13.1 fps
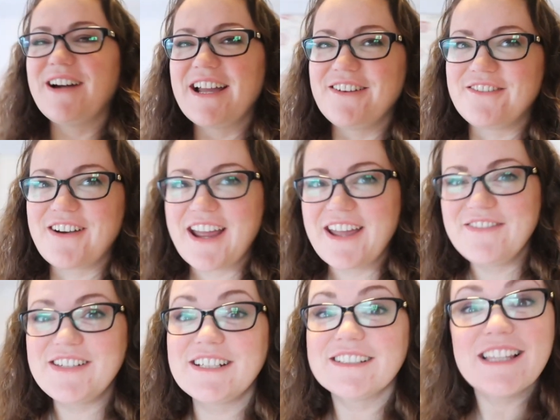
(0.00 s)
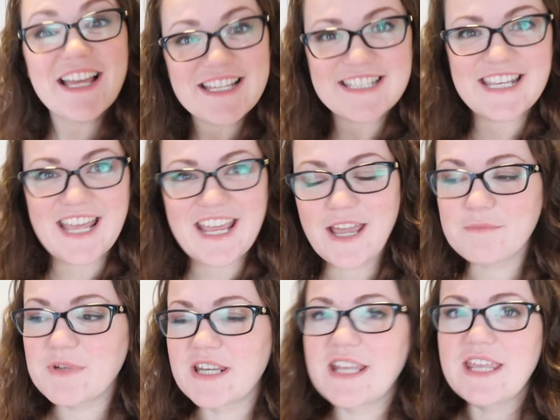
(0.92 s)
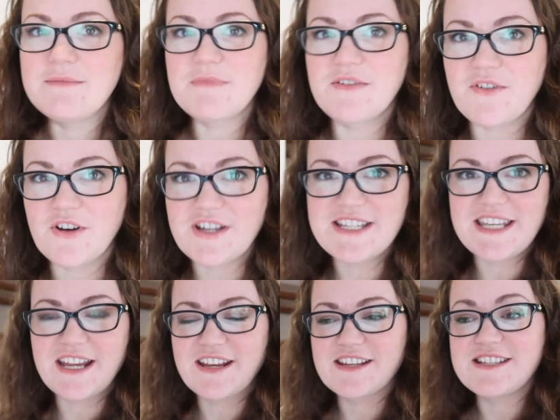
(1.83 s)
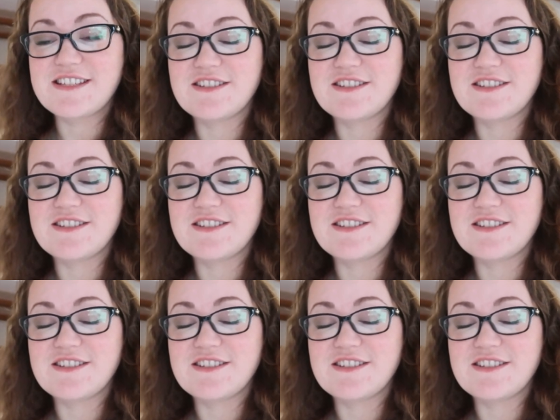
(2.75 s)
I arrived here last night. I'm going to keep my voice down because